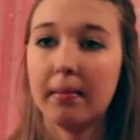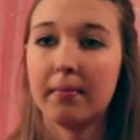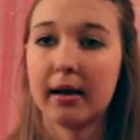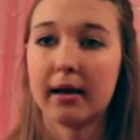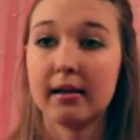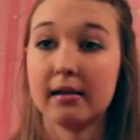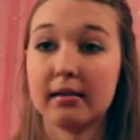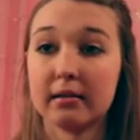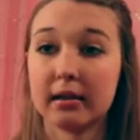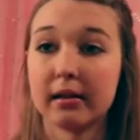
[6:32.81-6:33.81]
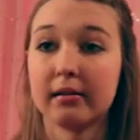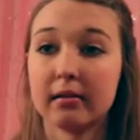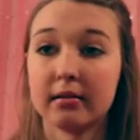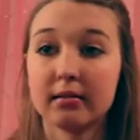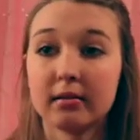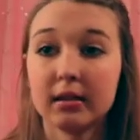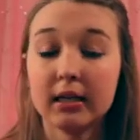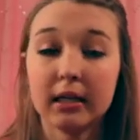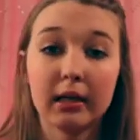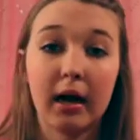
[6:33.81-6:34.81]
because like
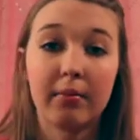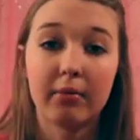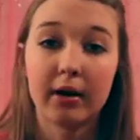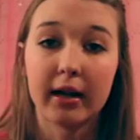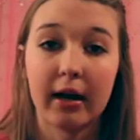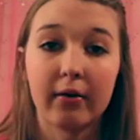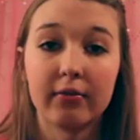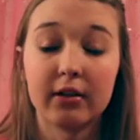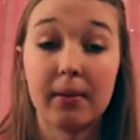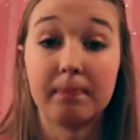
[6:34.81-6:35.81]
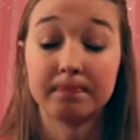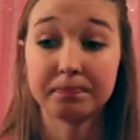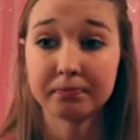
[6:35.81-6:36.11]
seriously, I'm running out of them.